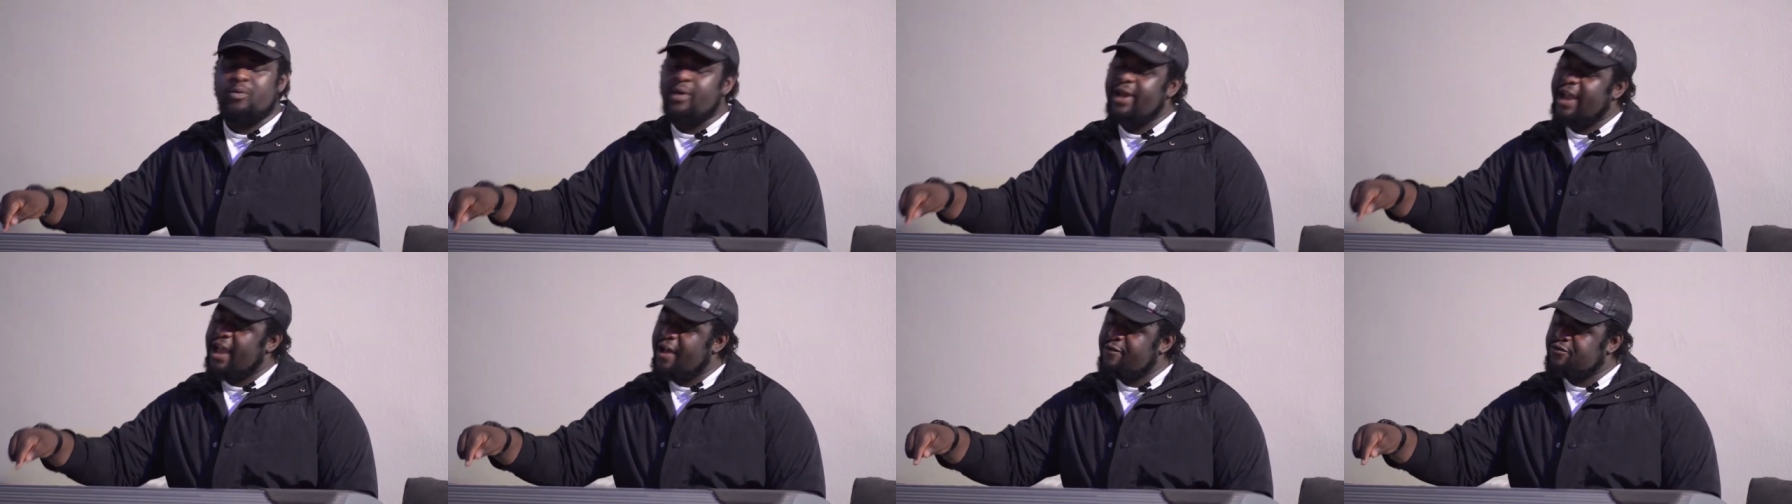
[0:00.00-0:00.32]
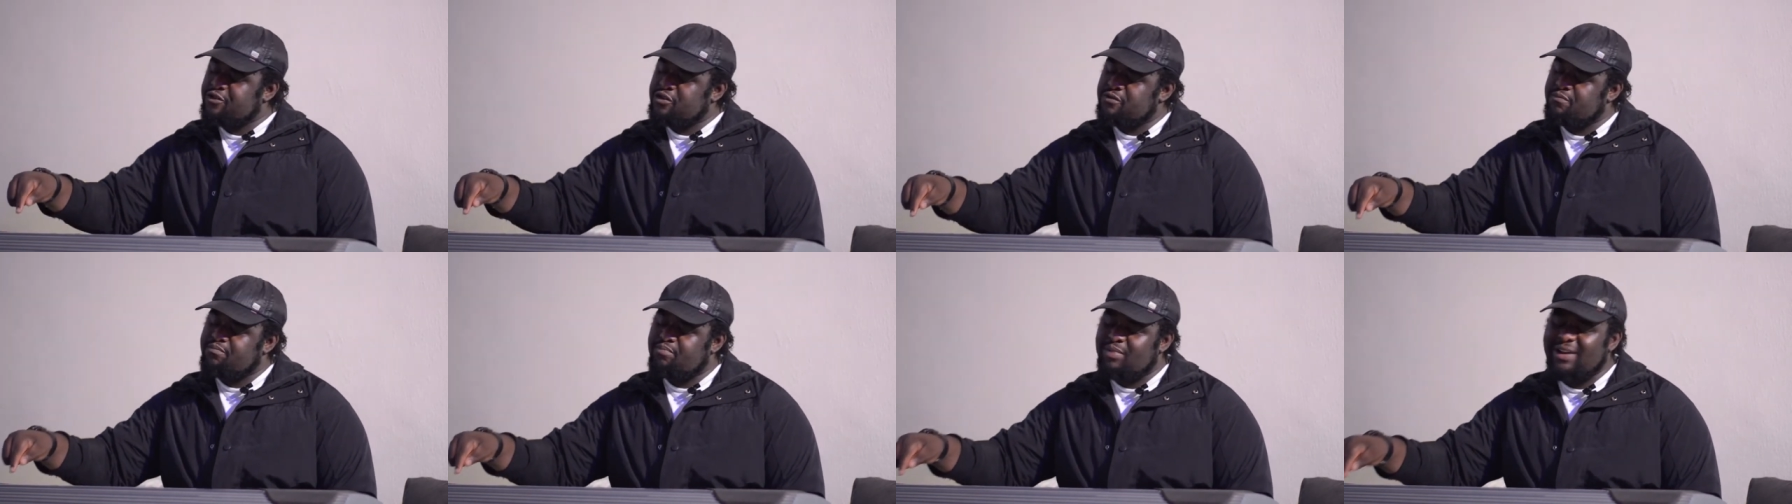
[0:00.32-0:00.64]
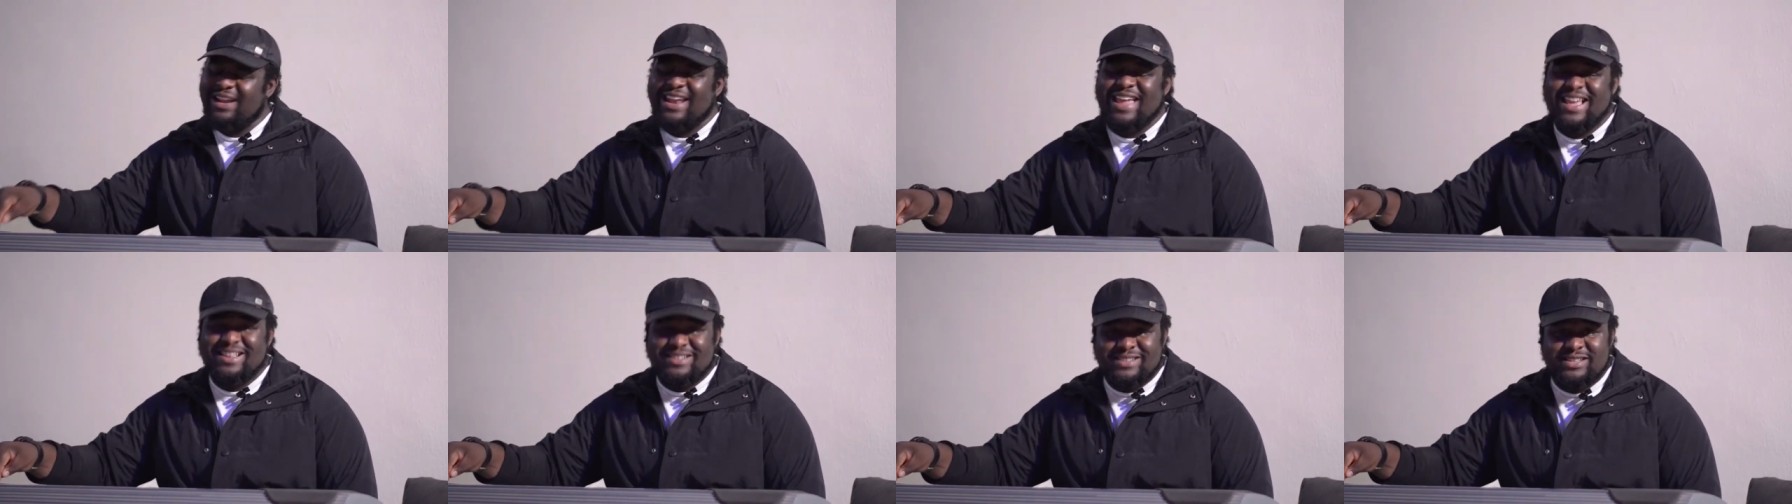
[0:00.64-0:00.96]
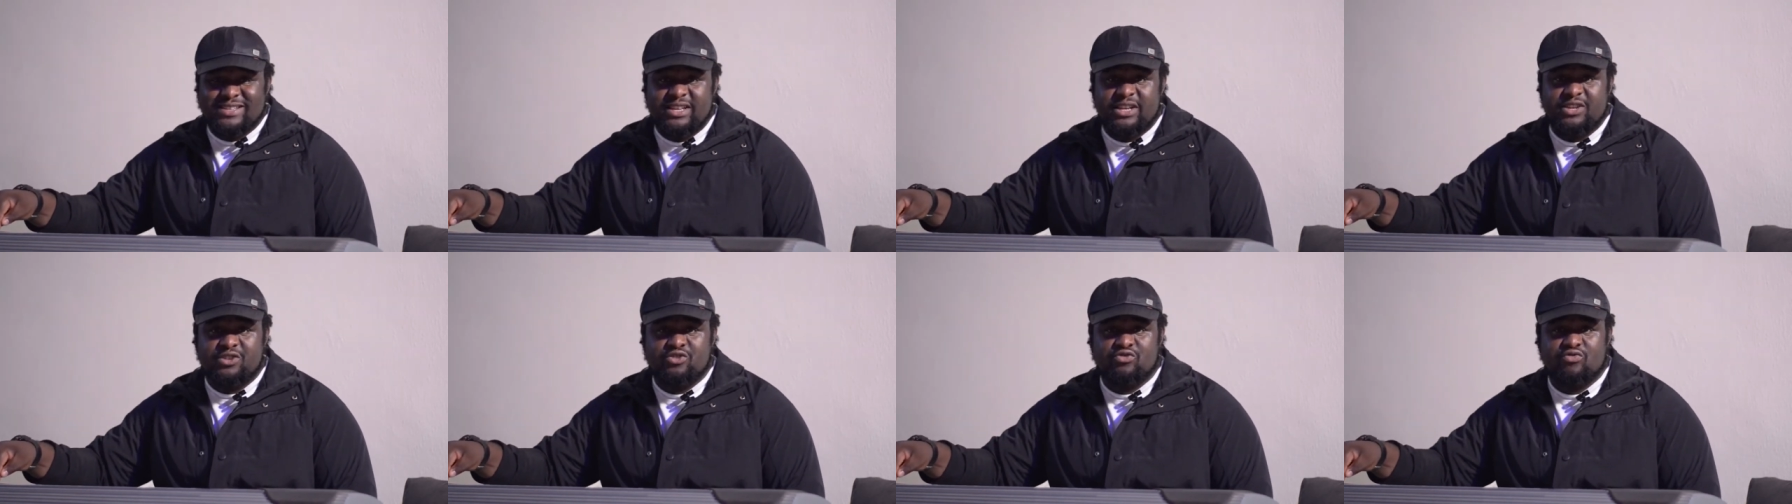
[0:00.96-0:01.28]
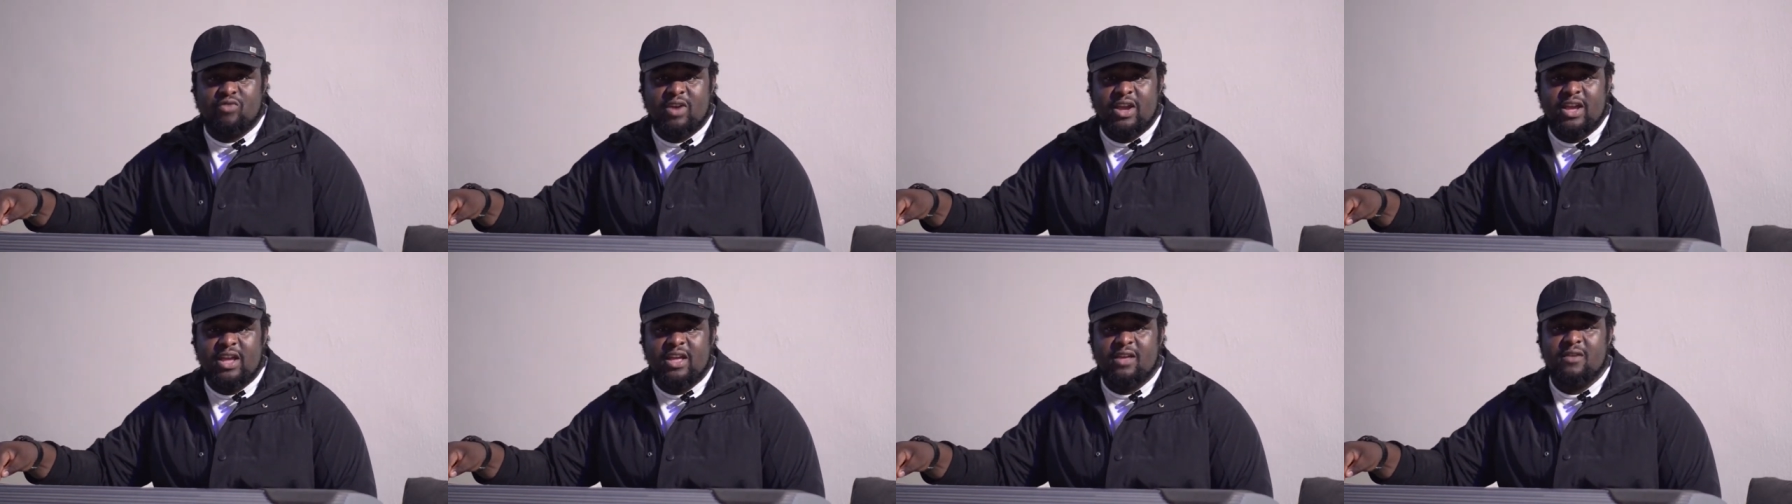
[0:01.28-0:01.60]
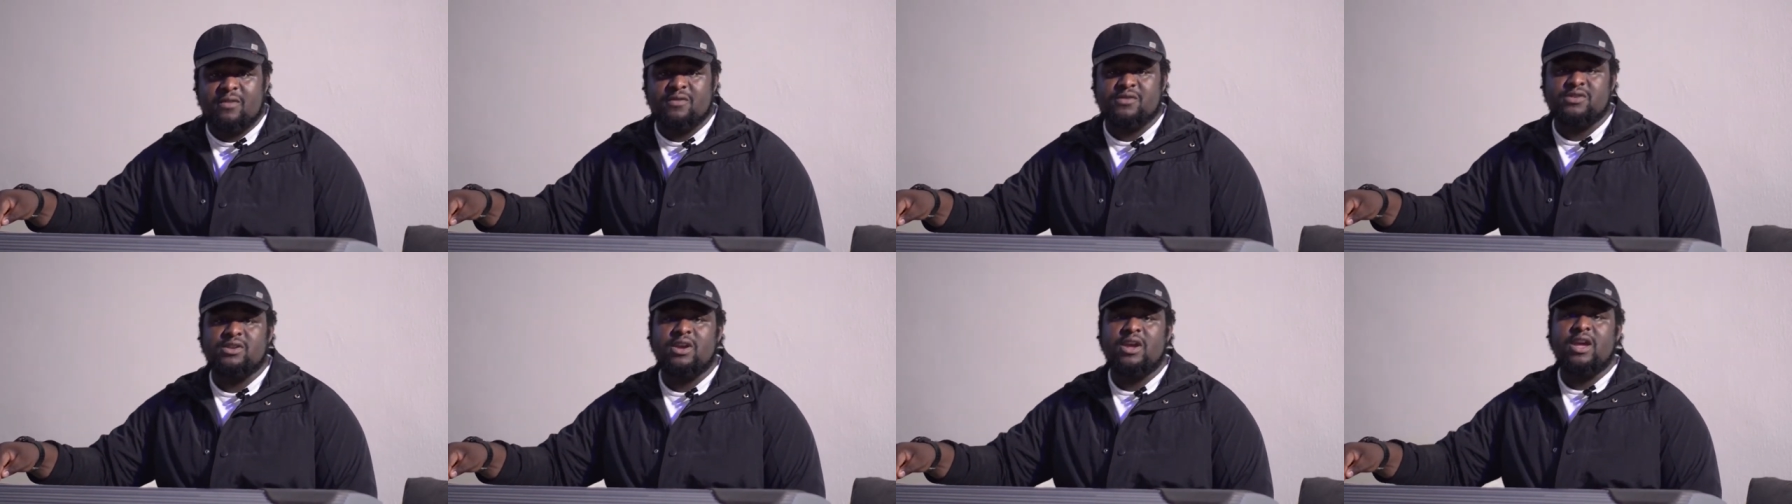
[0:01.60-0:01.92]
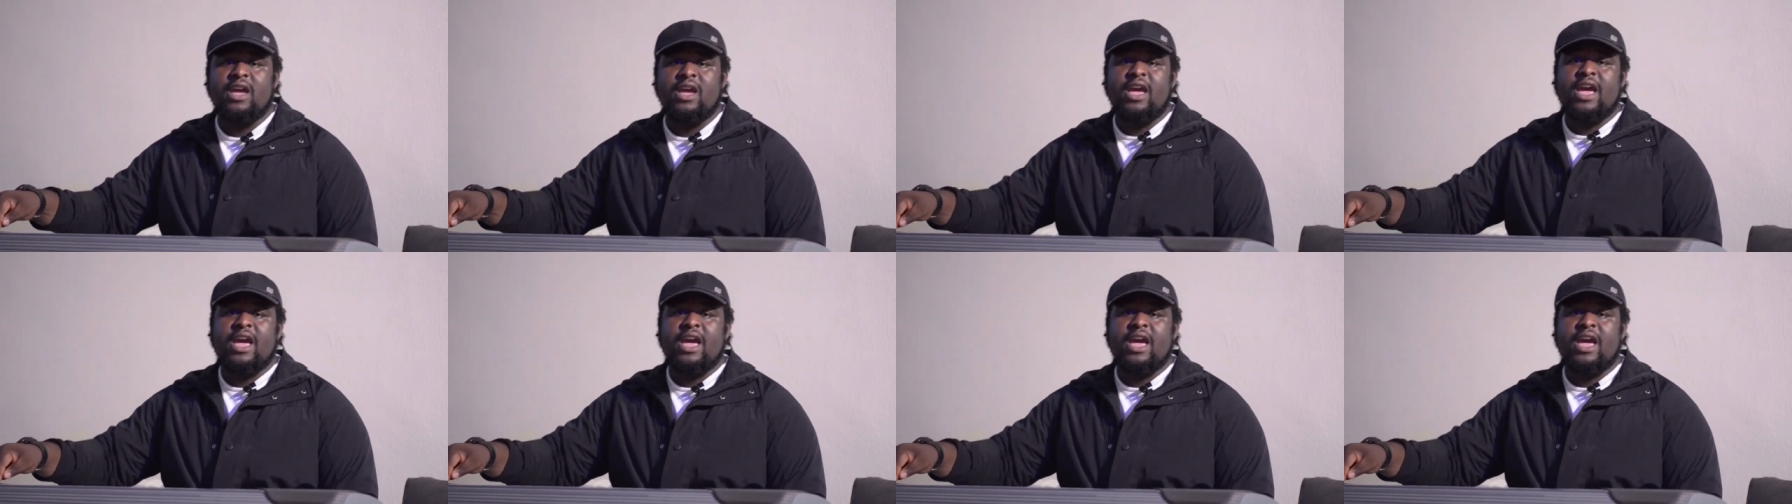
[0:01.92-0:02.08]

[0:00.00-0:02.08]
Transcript: We have to bless Israel's,